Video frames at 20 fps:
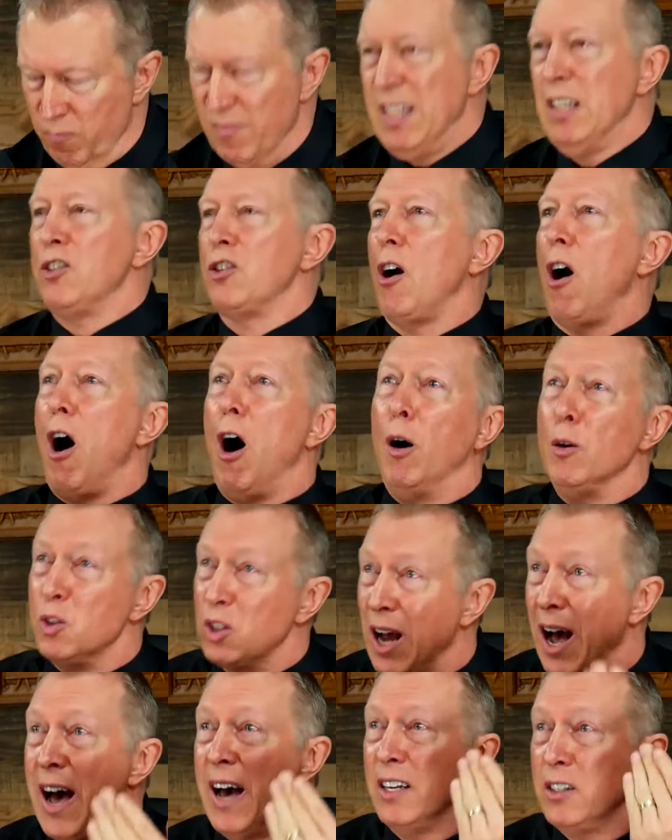This
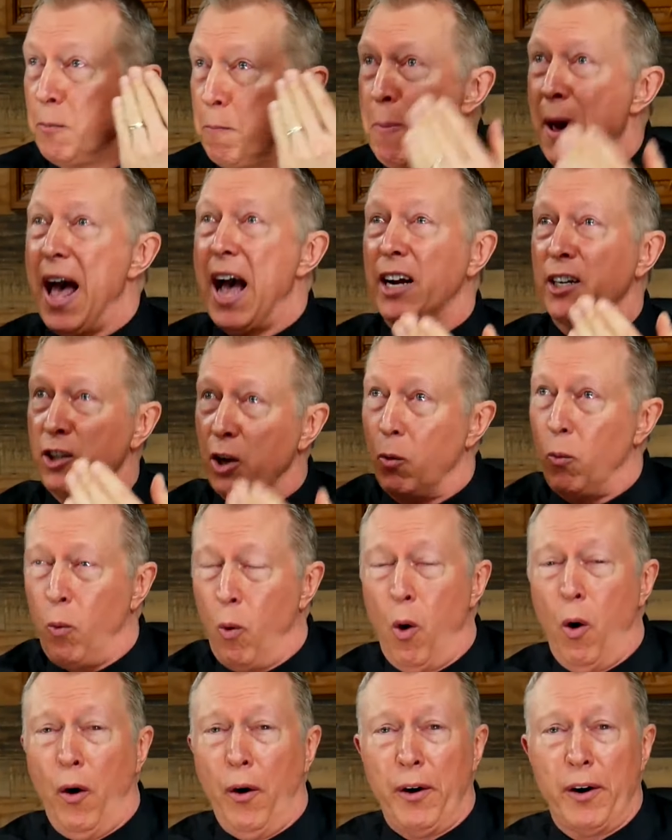all ties back to
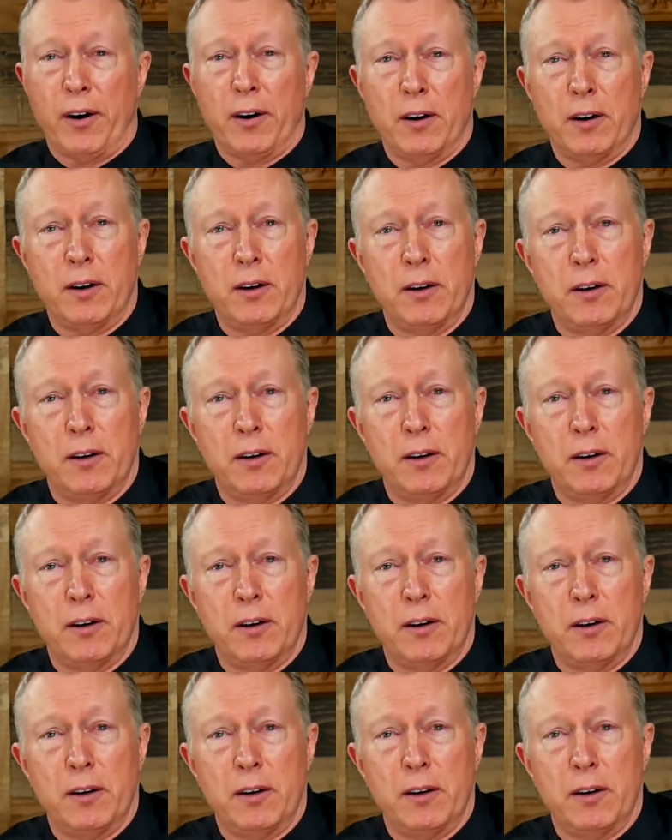war.